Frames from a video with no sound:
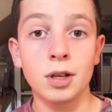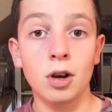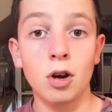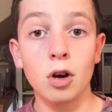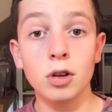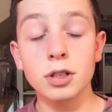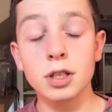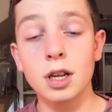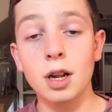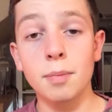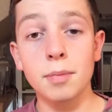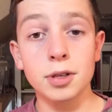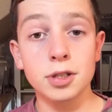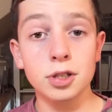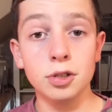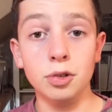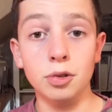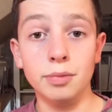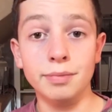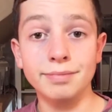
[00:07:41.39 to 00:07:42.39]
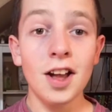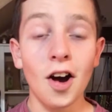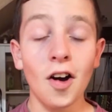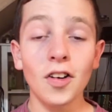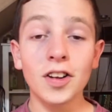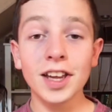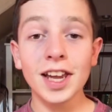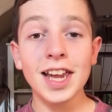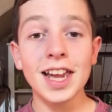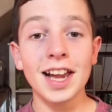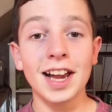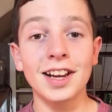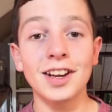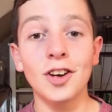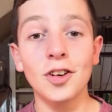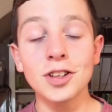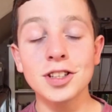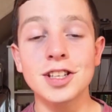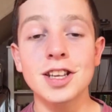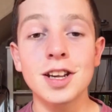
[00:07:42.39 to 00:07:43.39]
On to number 2. Okay, and
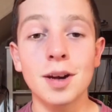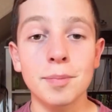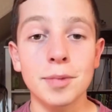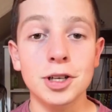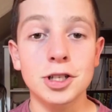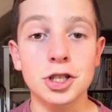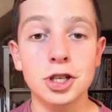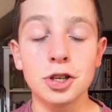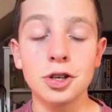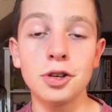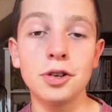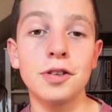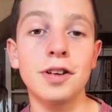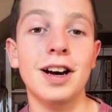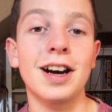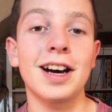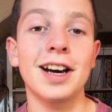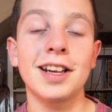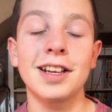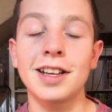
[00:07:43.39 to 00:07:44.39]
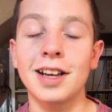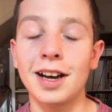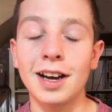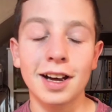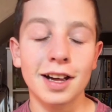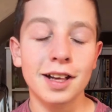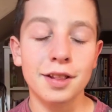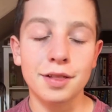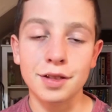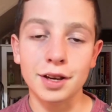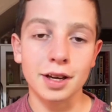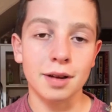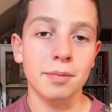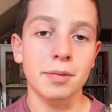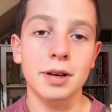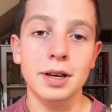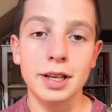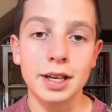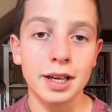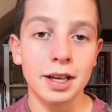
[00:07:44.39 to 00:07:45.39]
on to number 2, and I think I'm
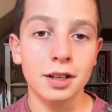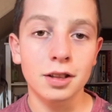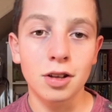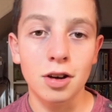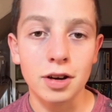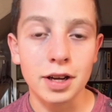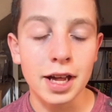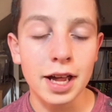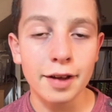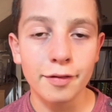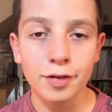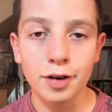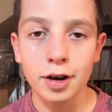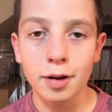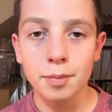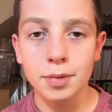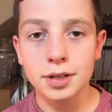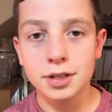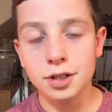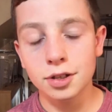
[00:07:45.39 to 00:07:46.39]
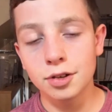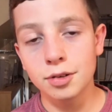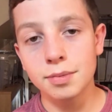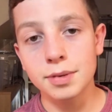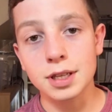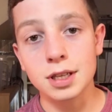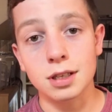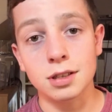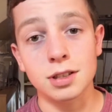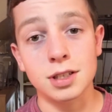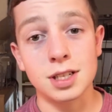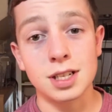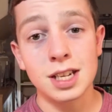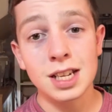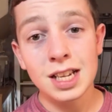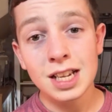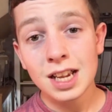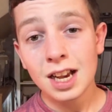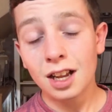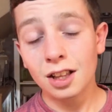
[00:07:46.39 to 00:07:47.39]
going to get a lot of hate for number 2 because
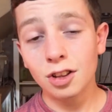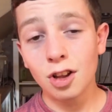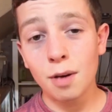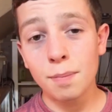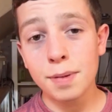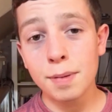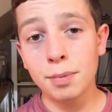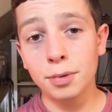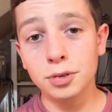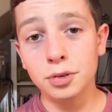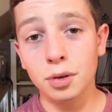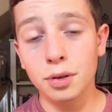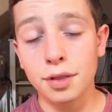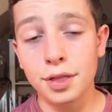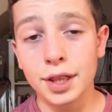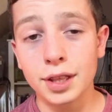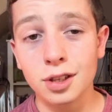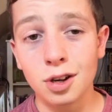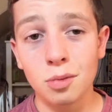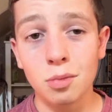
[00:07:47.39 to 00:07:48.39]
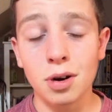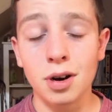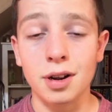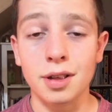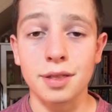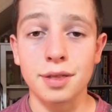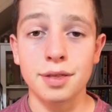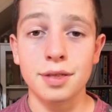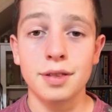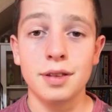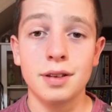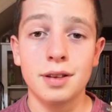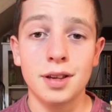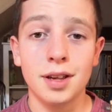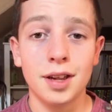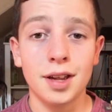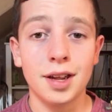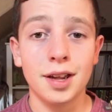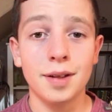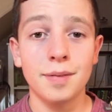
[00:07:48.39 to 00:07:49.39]
a lot of people don't think they're worth
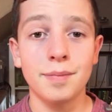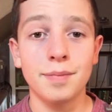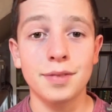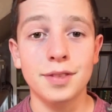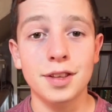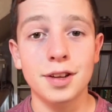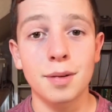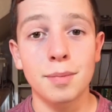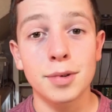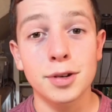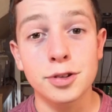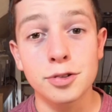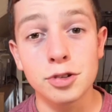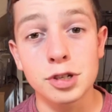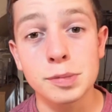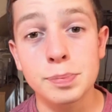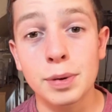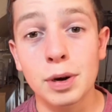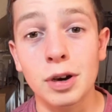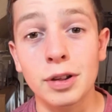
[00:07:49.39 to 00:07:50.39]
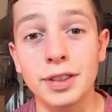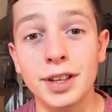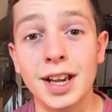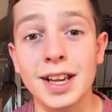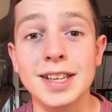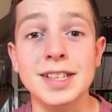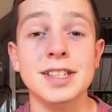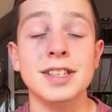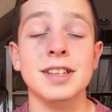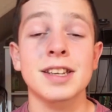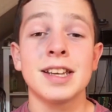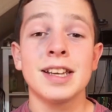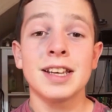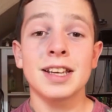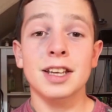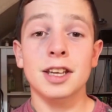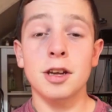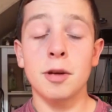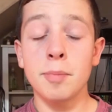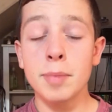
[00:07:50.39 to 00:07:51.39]
the number 2 spot, and that is
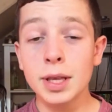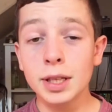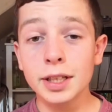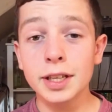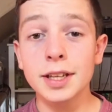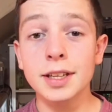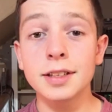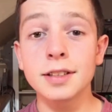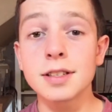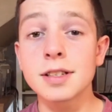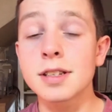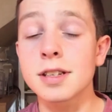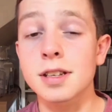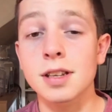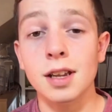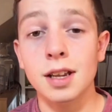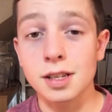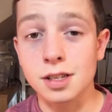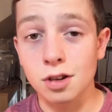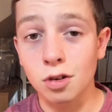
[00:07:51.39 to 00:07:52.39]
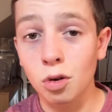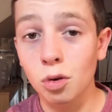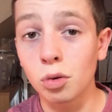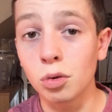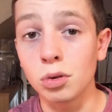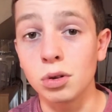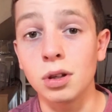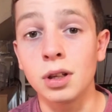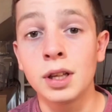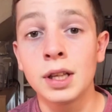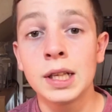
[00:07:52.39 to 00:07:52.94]
chameleons as a whole.